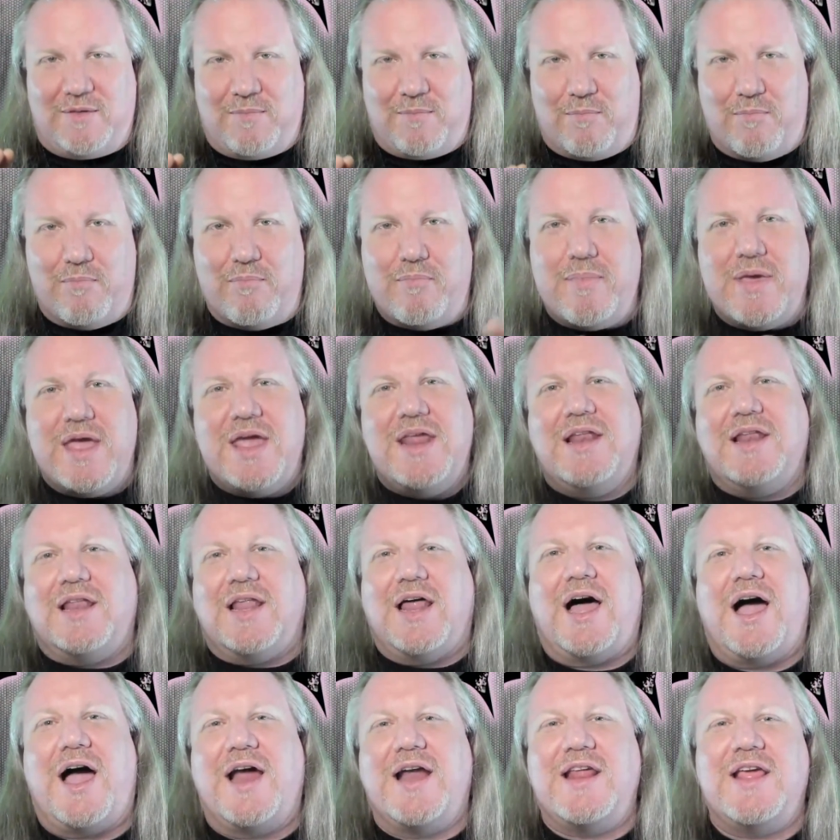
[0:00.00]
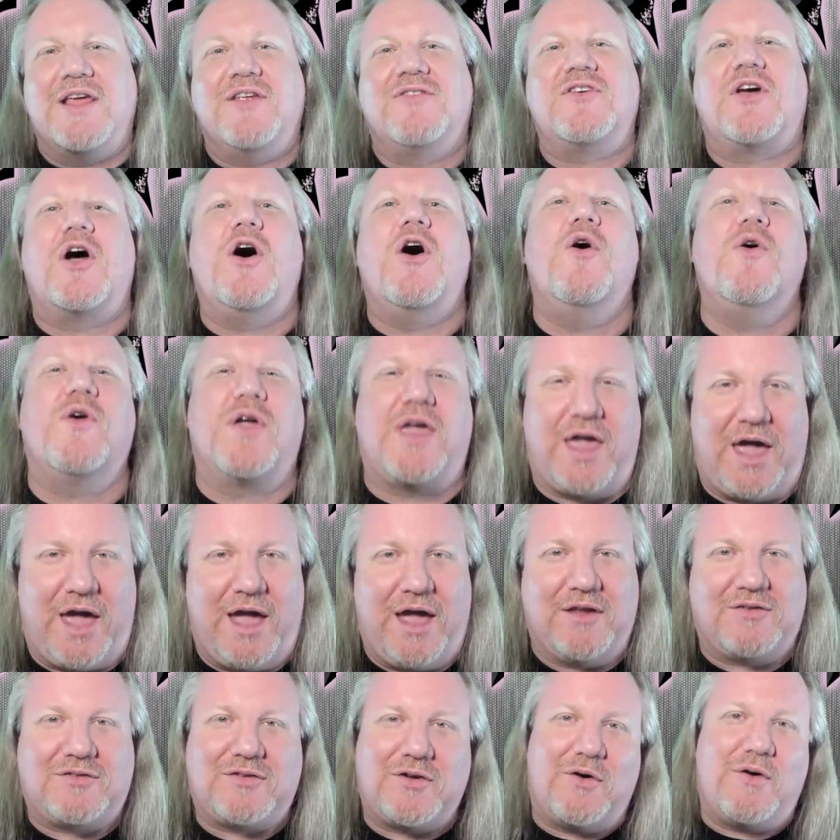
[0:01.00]
Midline is
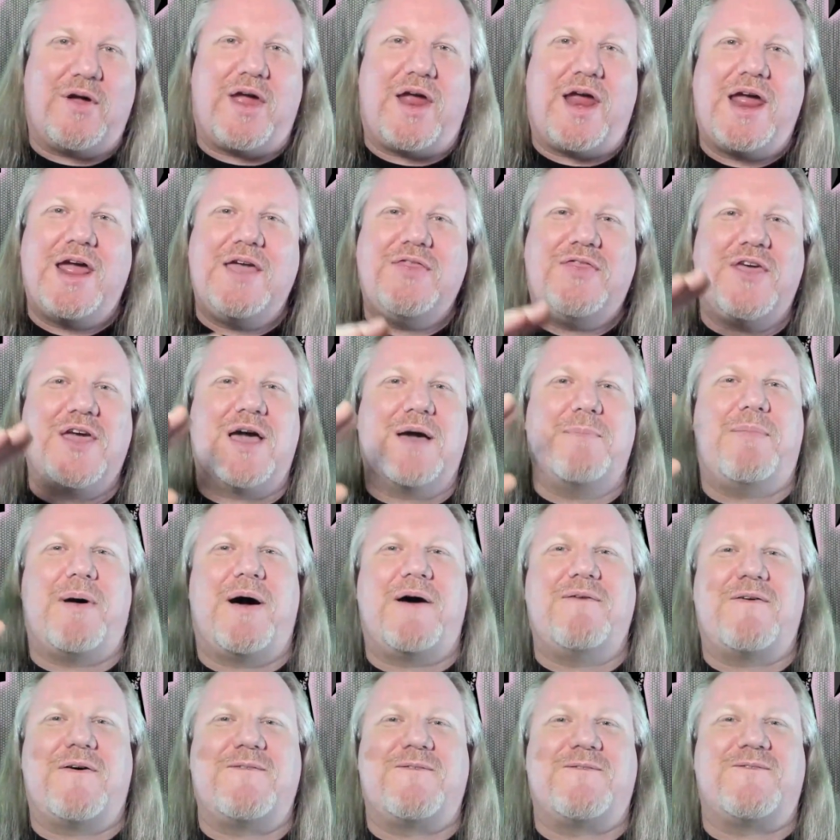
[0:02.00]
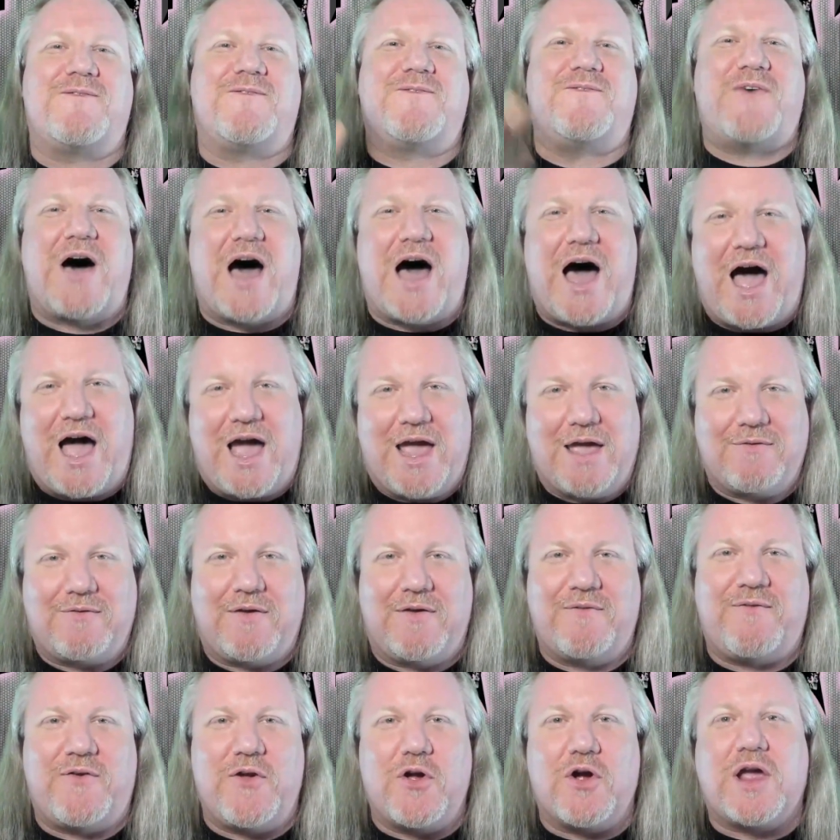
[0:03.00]
okay. So, anything above a 5.
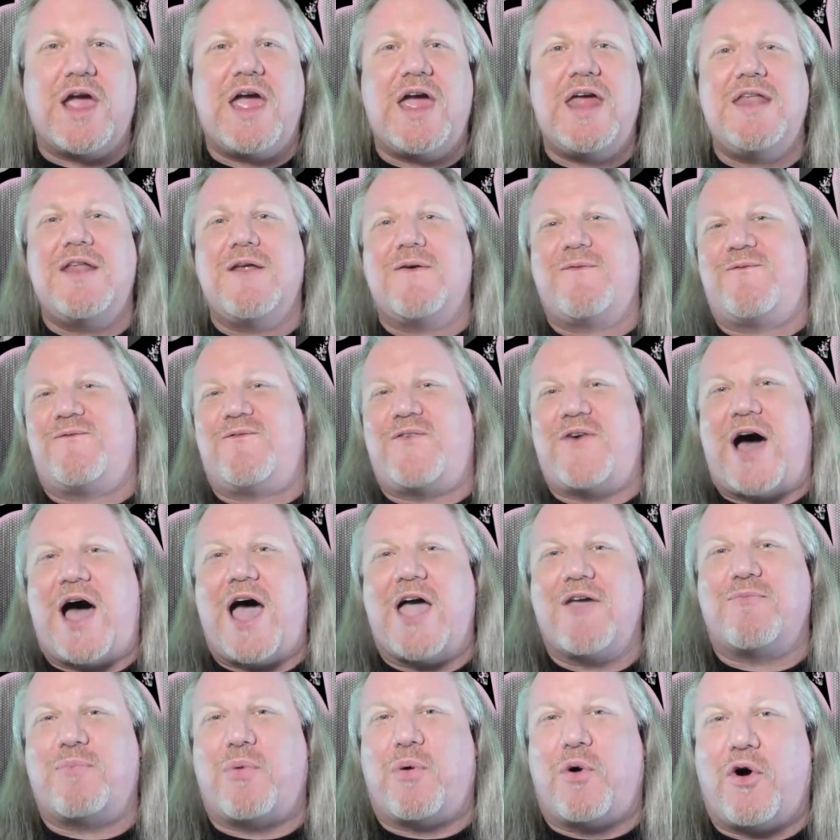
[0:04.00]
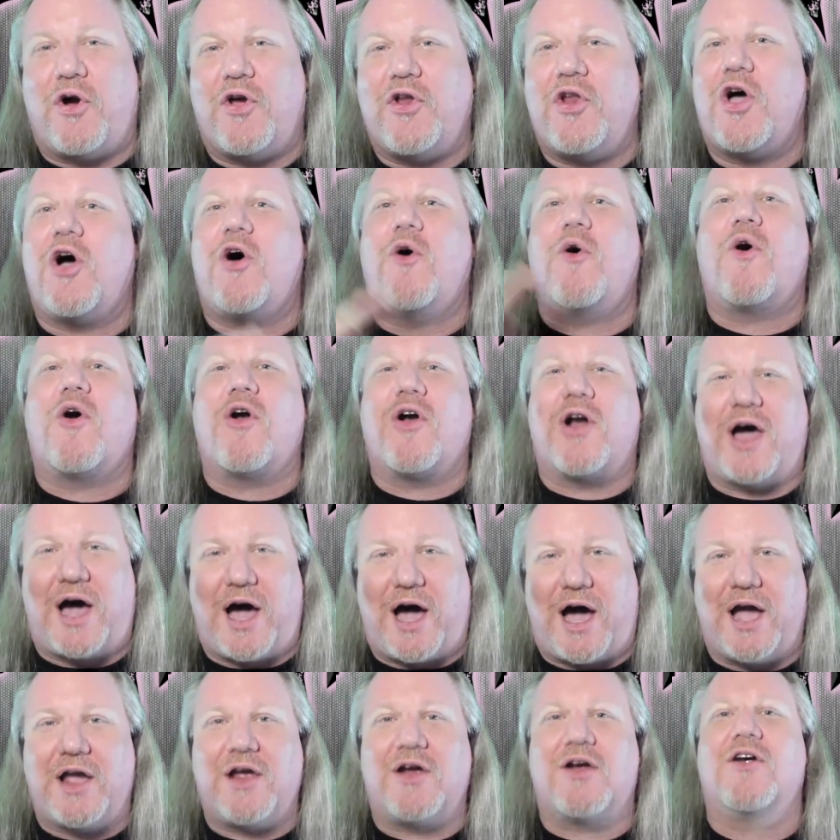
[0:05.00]
If you're getting a 5.0 or
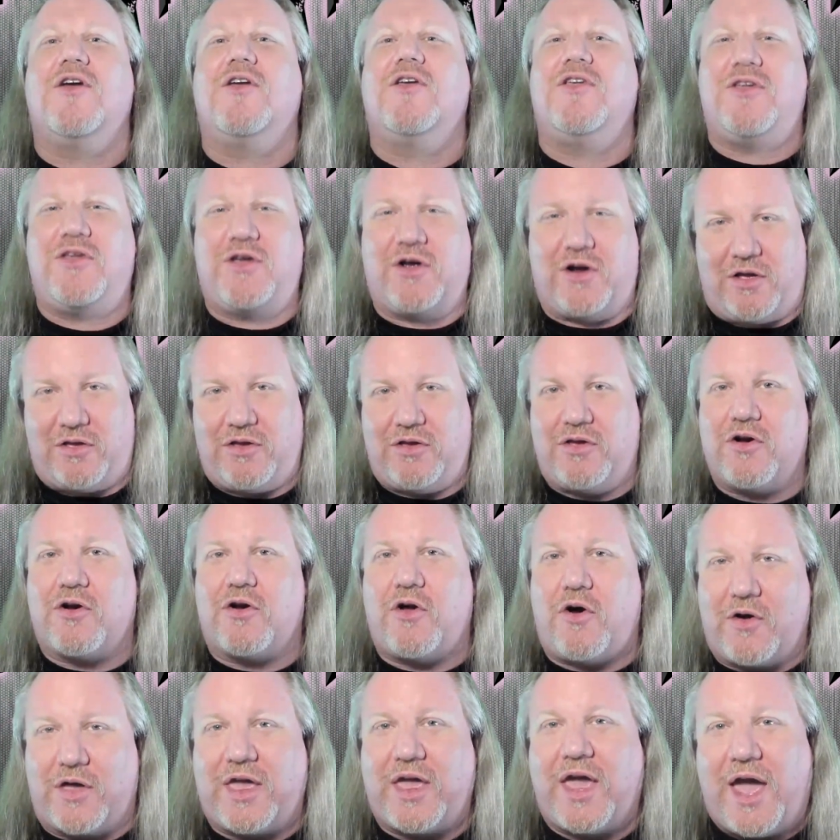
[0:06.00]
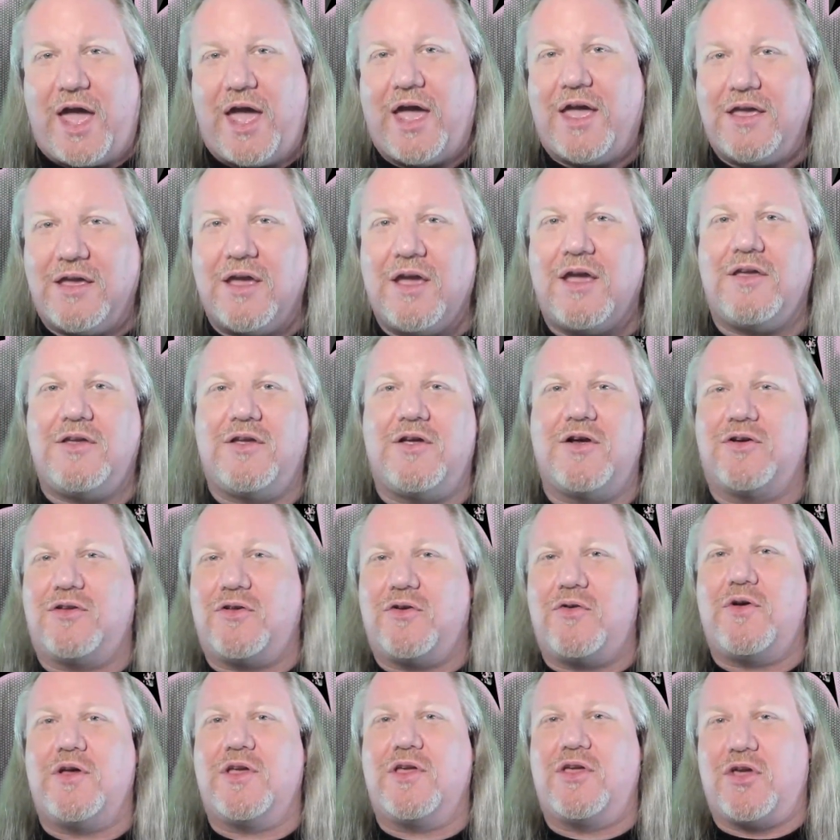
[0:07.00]
higher, you're okay. You're
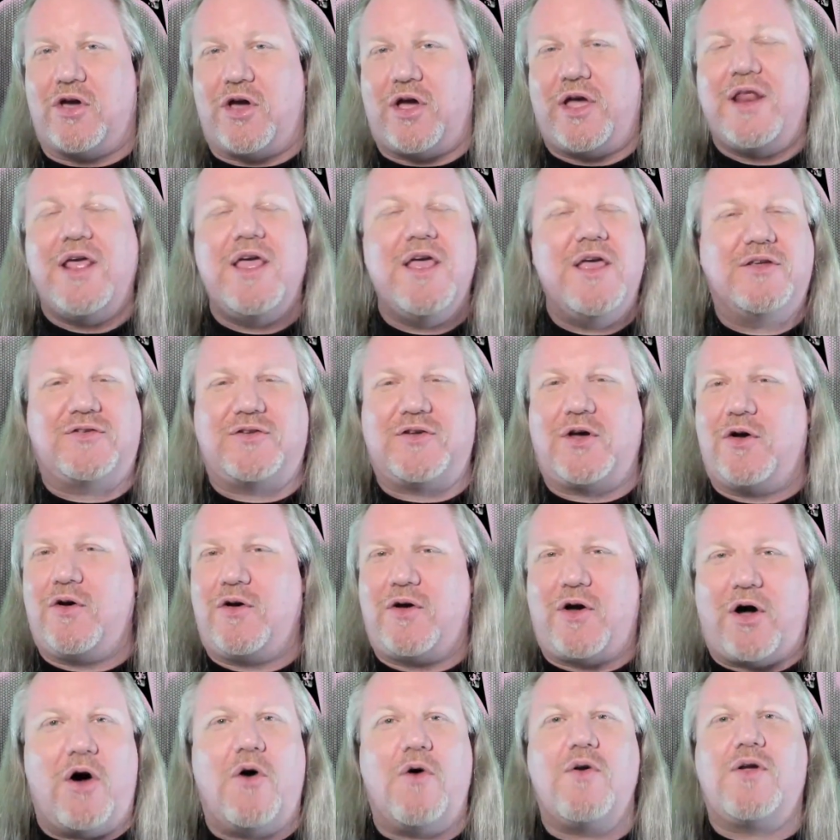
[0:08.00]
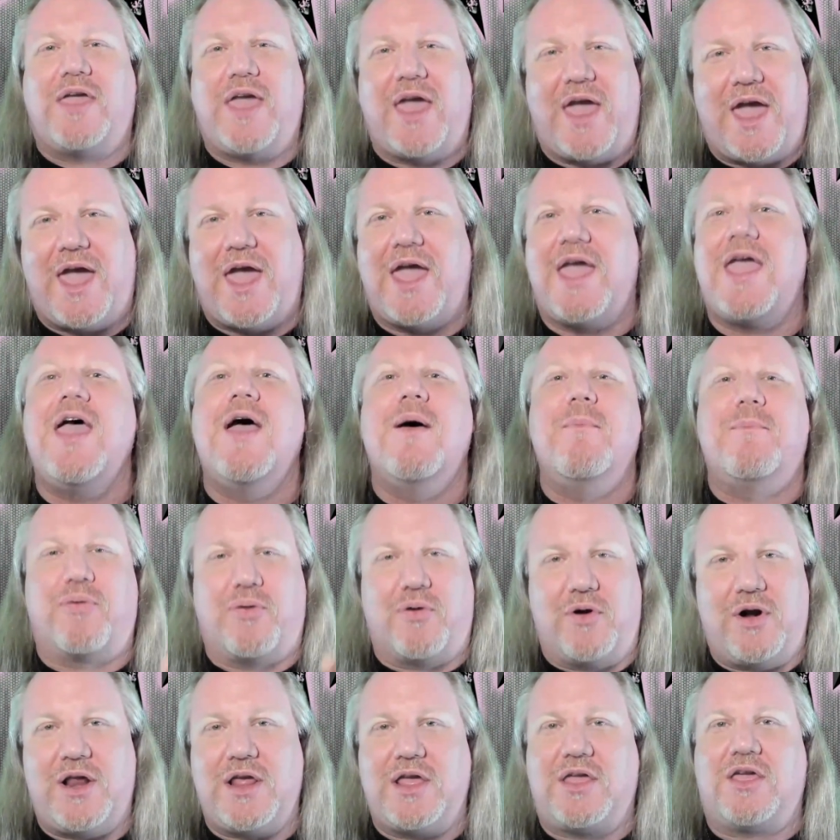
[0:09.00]
doing good. So, okay,
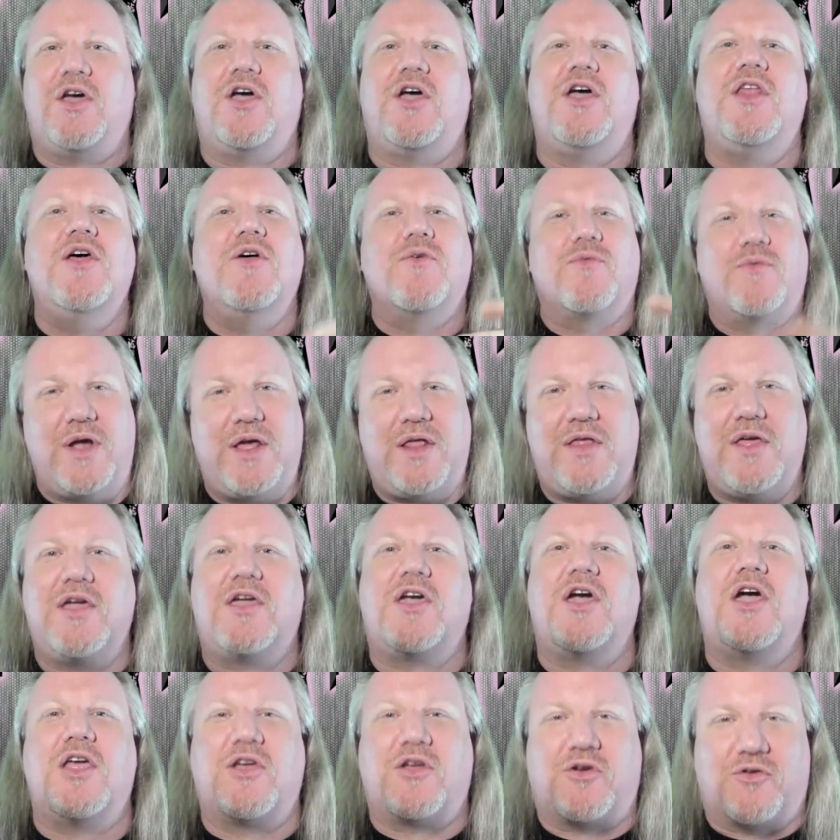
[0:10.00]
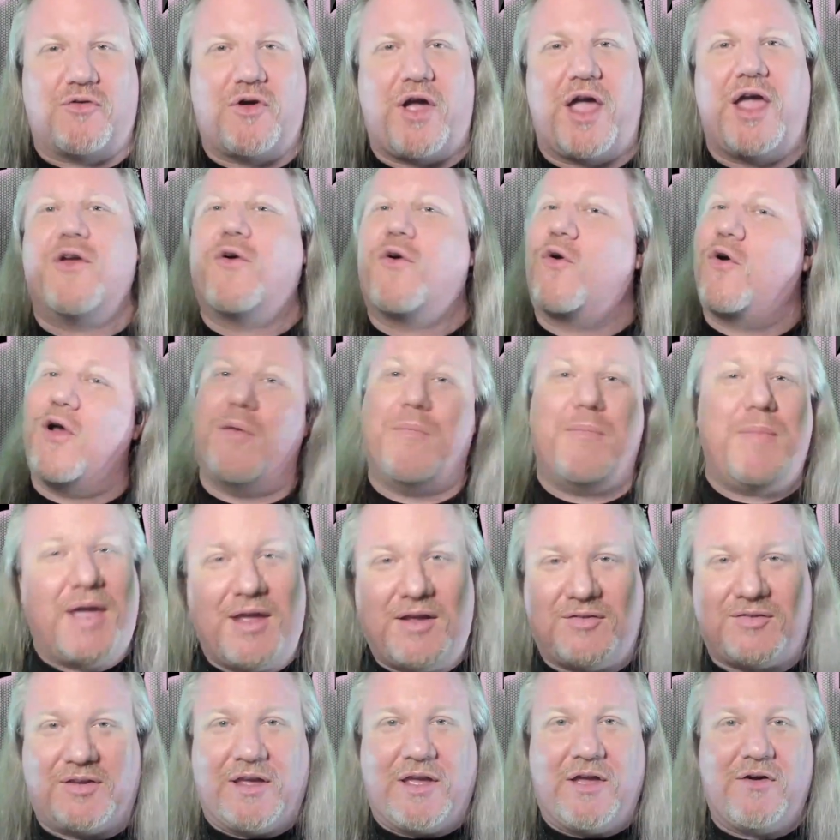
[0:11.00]
pretty good, really good, great, or
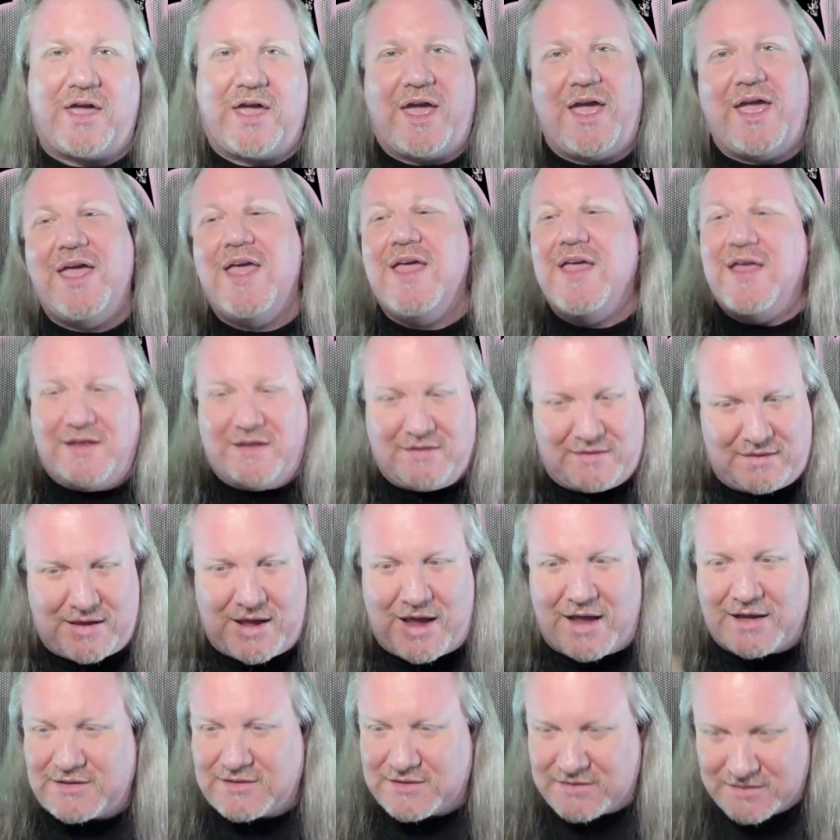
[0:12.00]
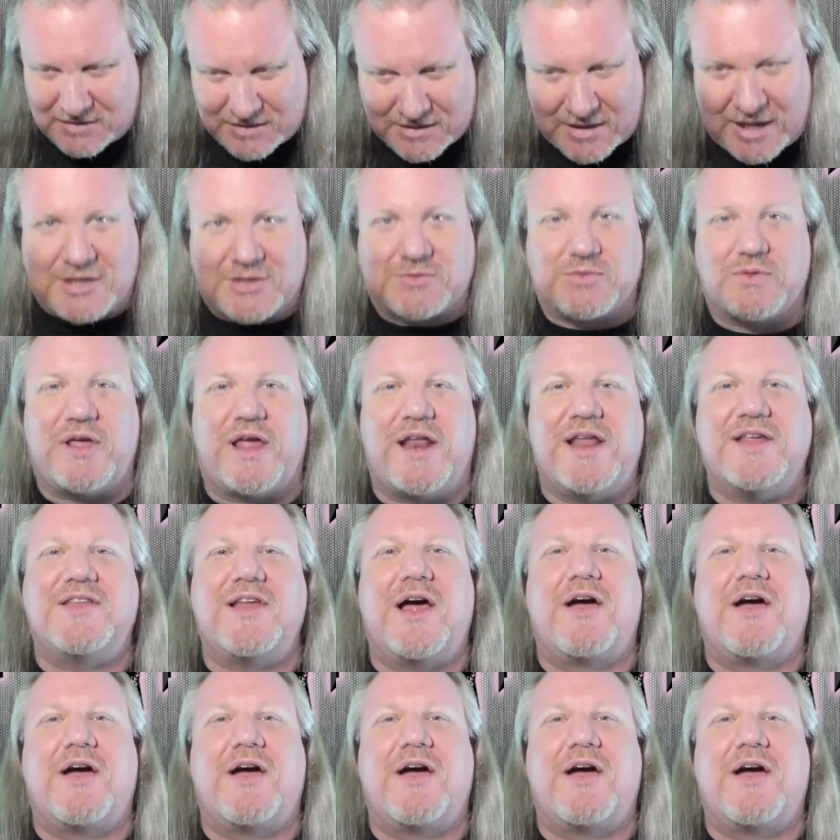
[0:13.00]
amazing, okay? That's what that is.